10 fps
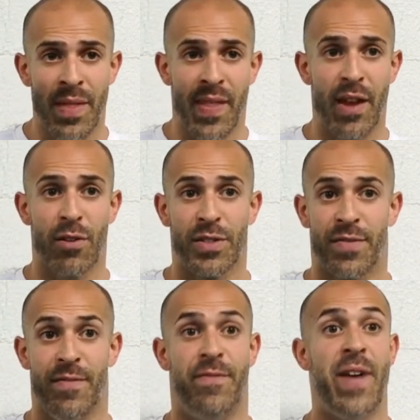There's
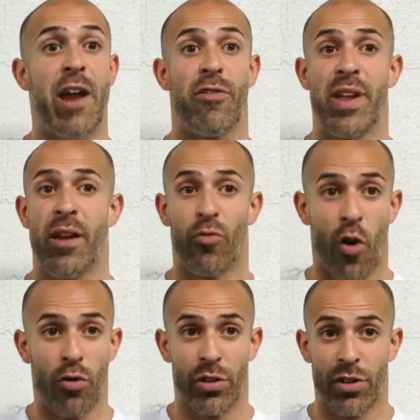varying
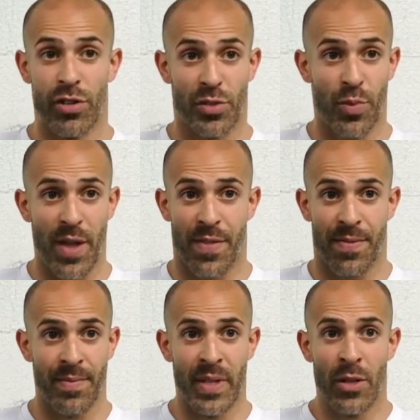rollers with
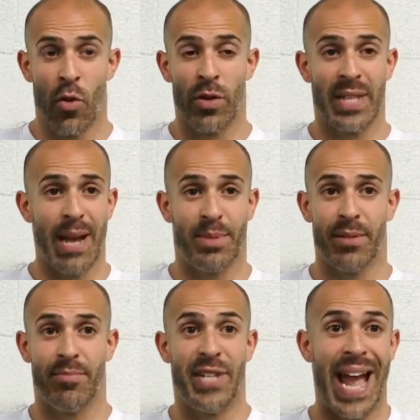all types
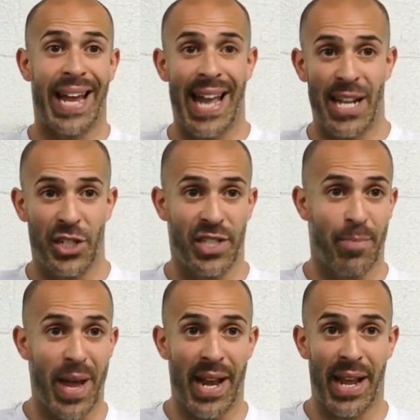of jagged edges
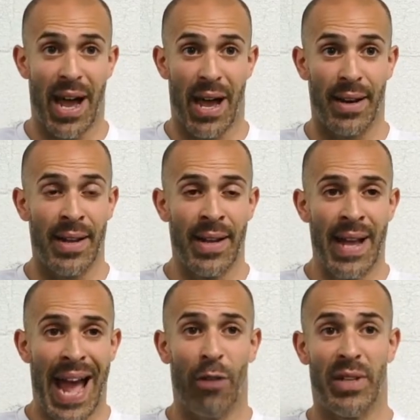depending on
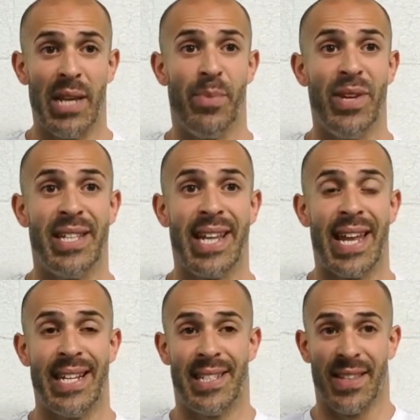how deep you need to
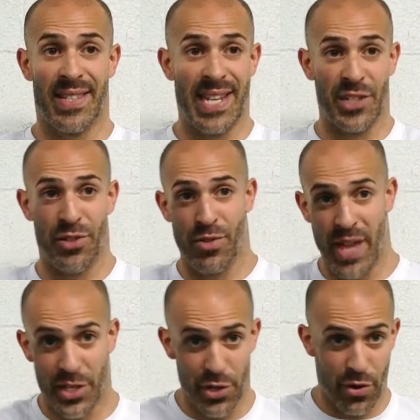get into the tissue
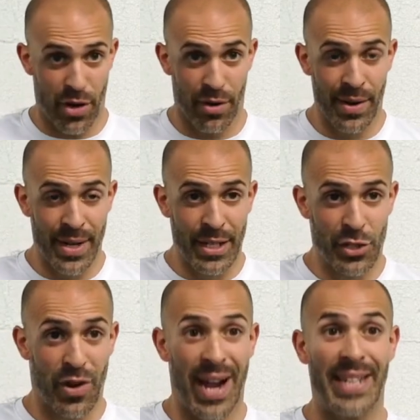that you're
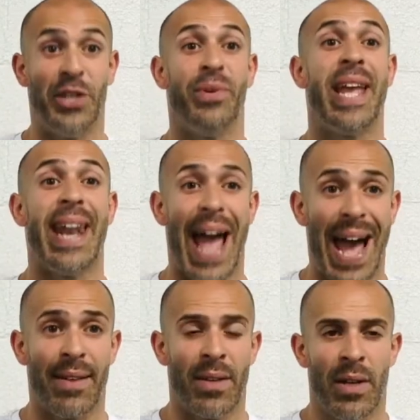trying to get
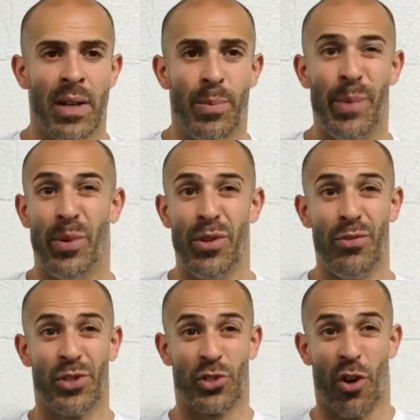at. People
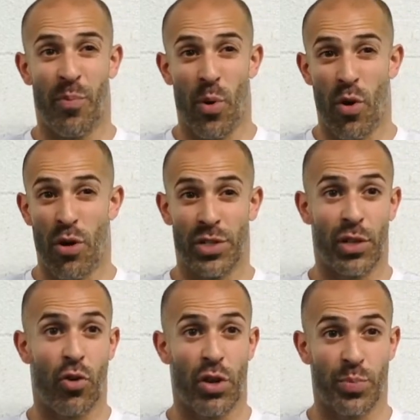use softballs,
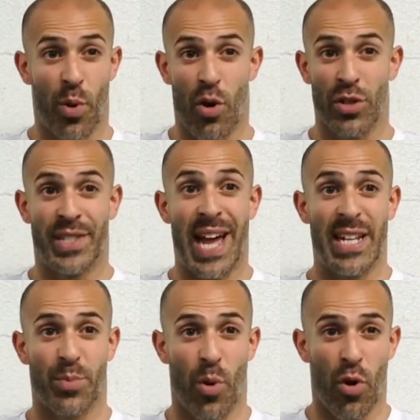lacrosse balls,
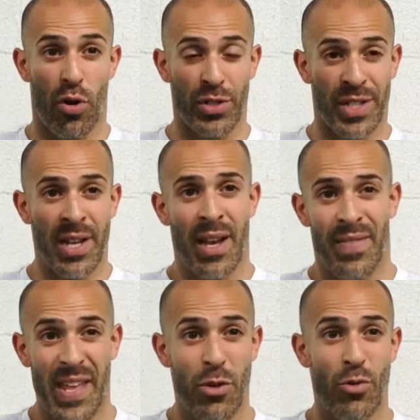tennis balls.
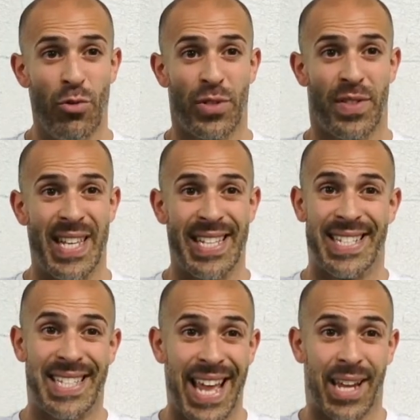They use the
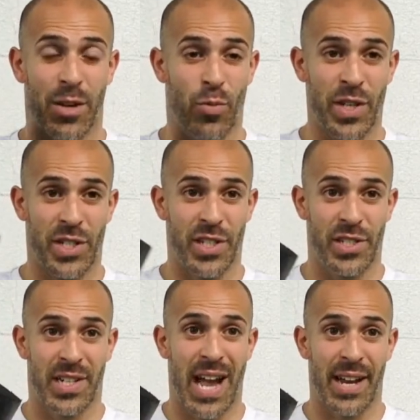stick, which
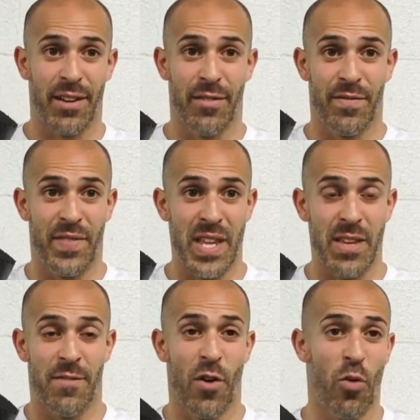is kind of
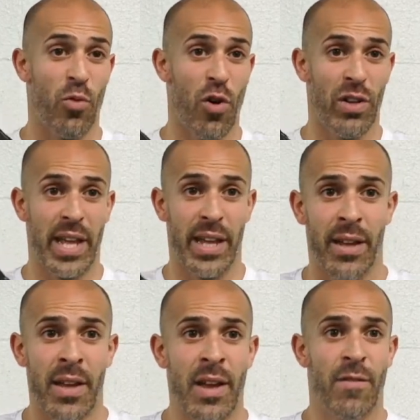the foam rolling
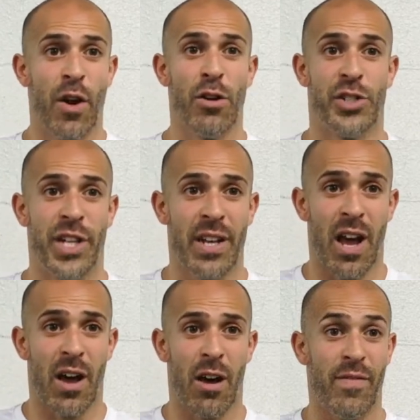version
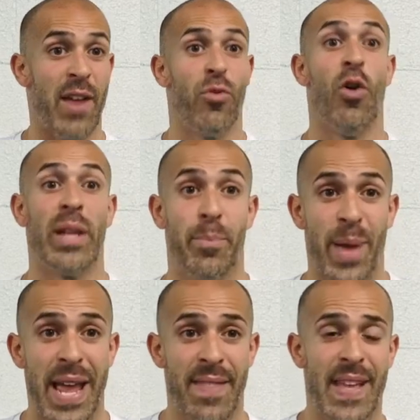of a rolling
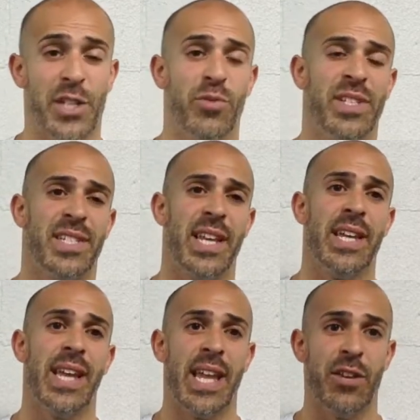pin that you would
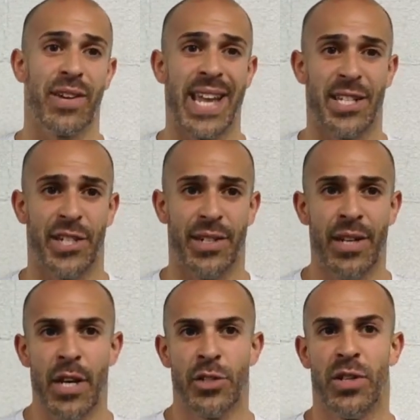see in your kitchen.
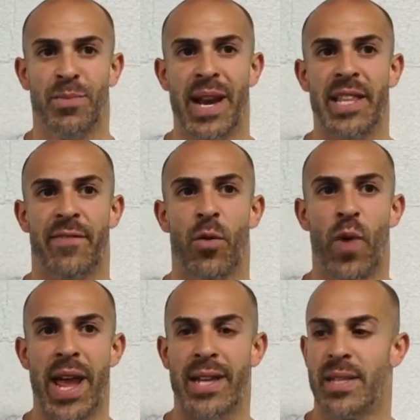So there's many different
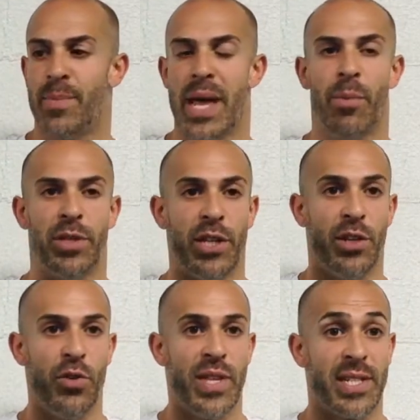ways to be able to
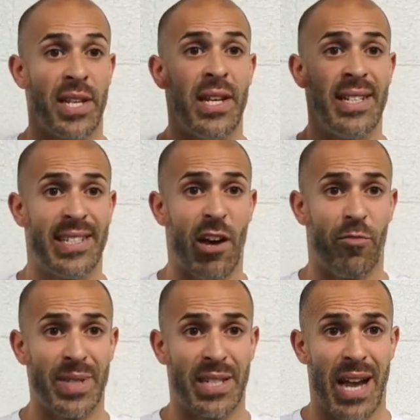do this
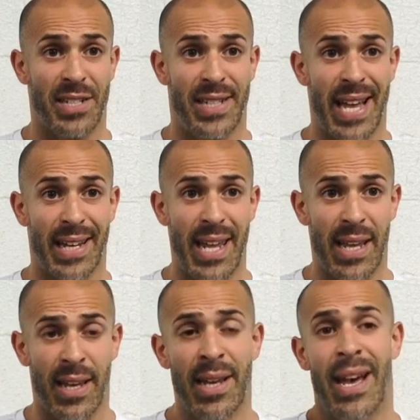self-massage
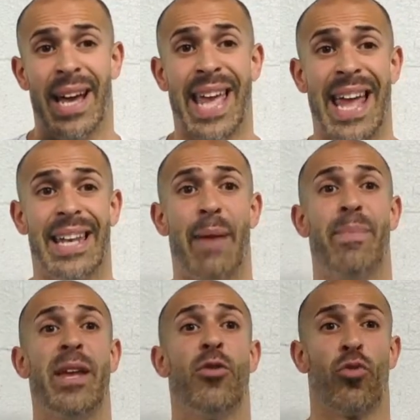technique. Again, let
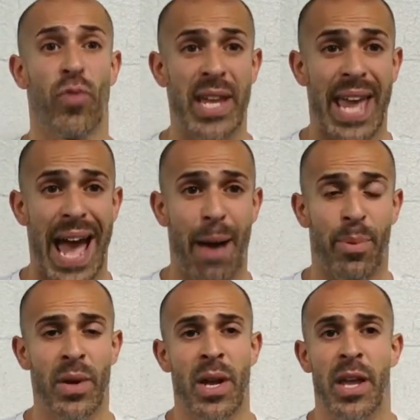me recap.
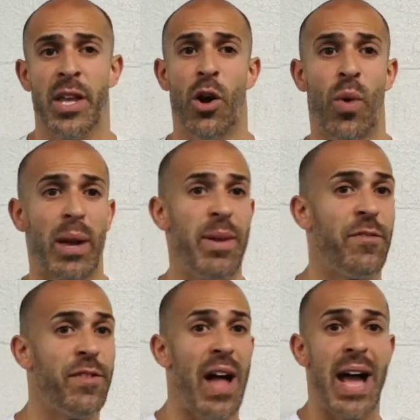You don't want to be
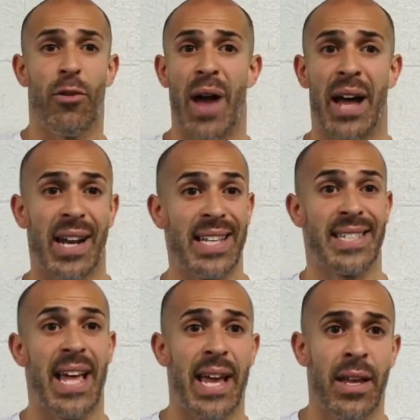flying around on this
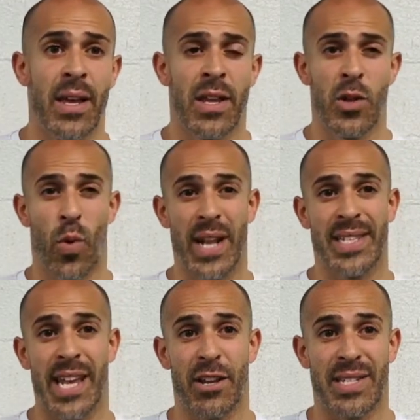thing. You want to
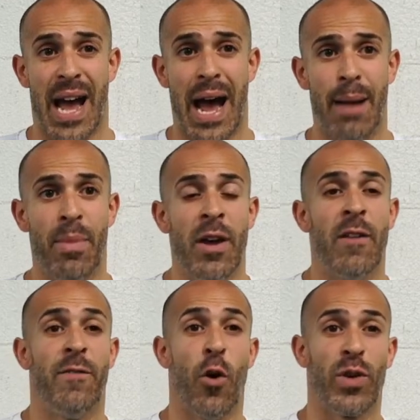your time,
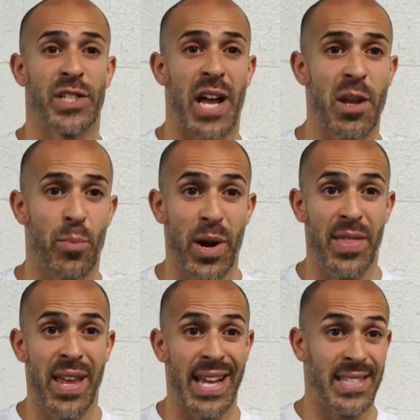focus on your
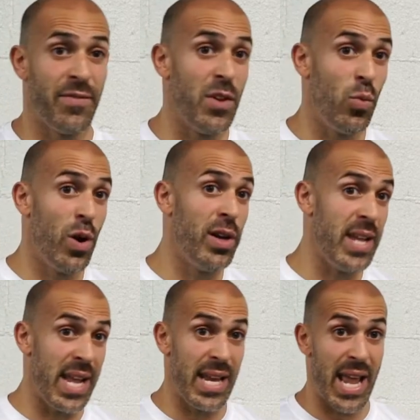breathing as if you
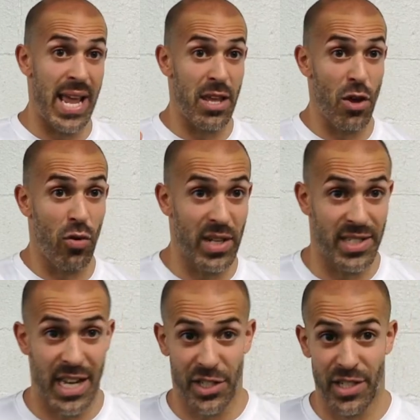would in a yoga
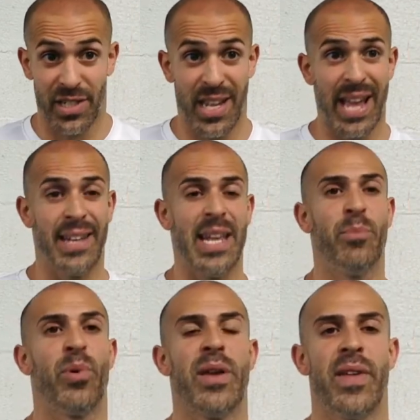session. Okay,
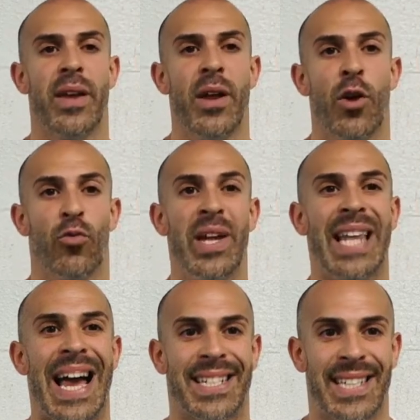deep breathing,
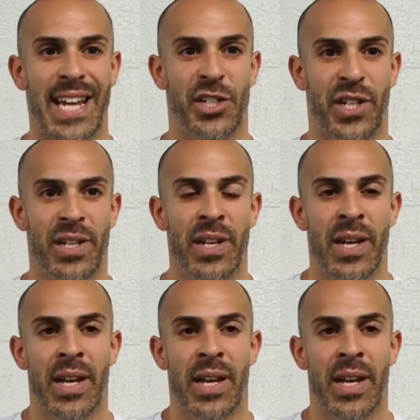relaxation.